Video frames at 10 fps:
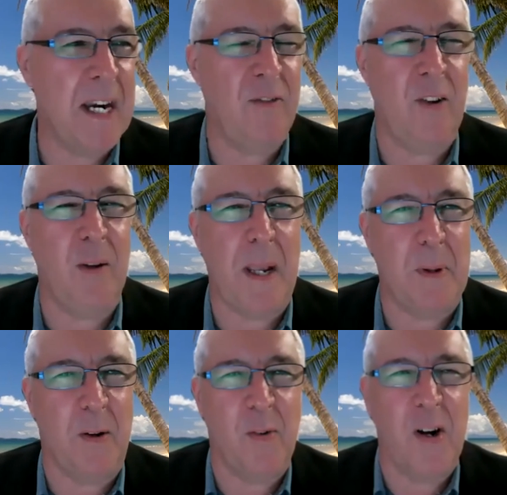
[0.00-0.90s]
A few people
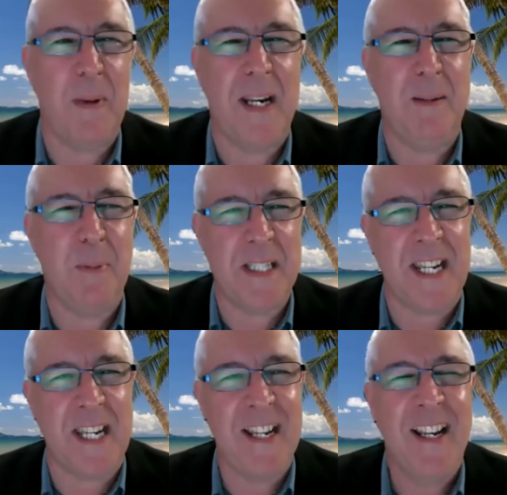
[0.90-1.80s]
have already been
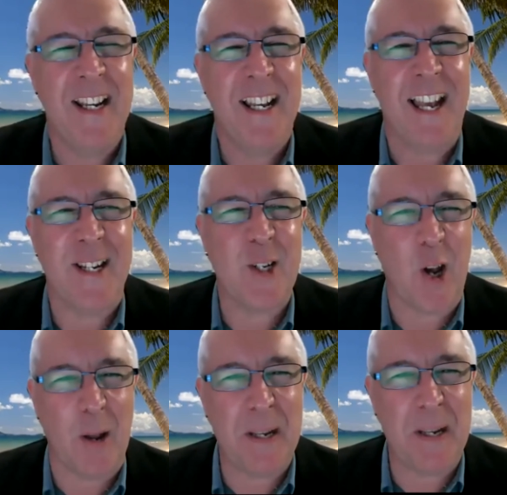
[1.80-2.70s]
busy uh,
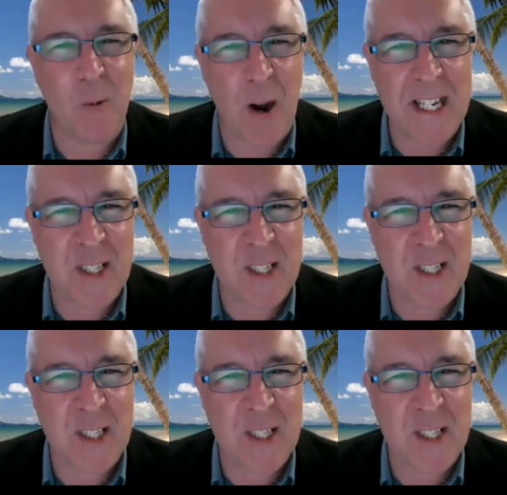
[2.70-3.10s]
typing away.